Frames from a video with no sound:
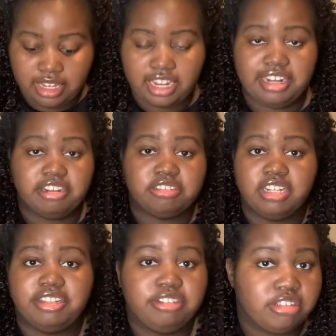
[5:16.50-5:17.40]
And there's
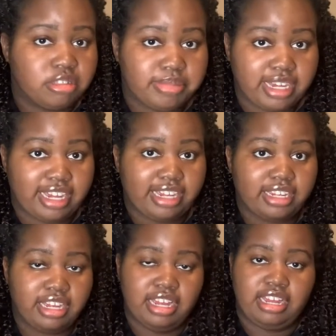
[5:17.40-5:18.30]
nothing on the
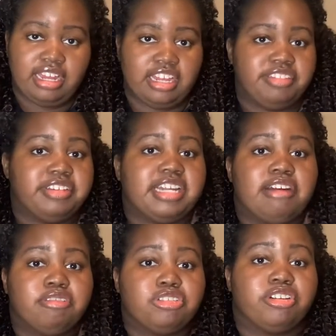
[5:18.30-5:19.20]
back. And then I
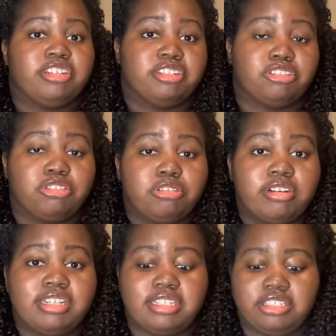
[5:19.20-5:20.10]
will show you the
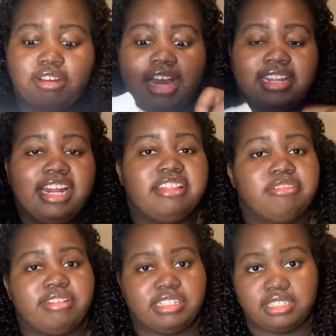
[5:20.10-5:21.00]
shorts. So I like the
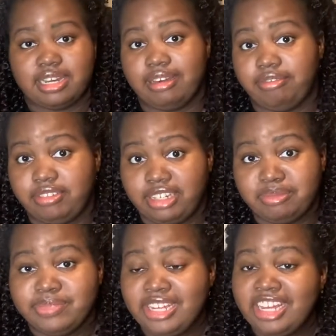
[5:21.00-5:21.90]
way the top fit.
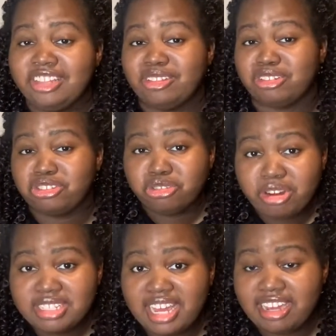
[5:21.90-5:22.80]
The
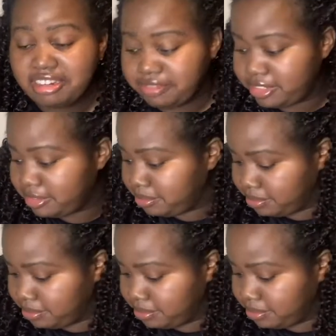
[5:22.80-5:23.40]
shorts, however,